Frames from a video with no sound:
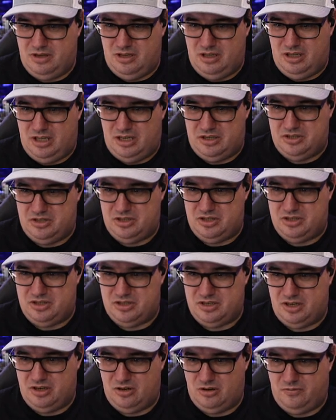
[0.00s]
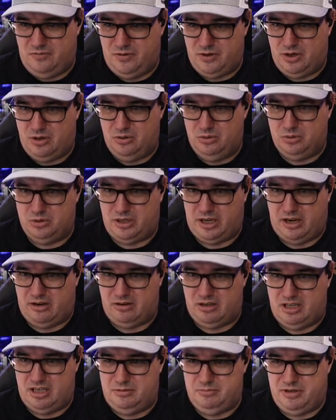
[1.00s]
let's just turn off the
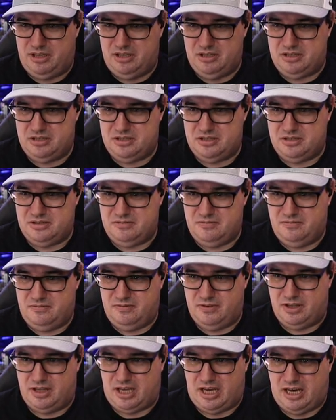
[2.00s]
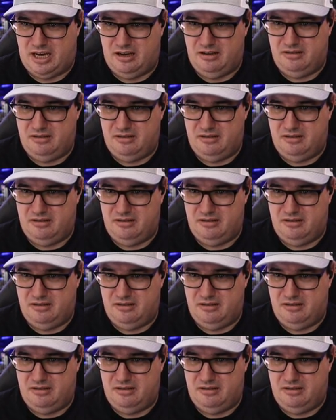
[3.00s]
cooldown limits for that.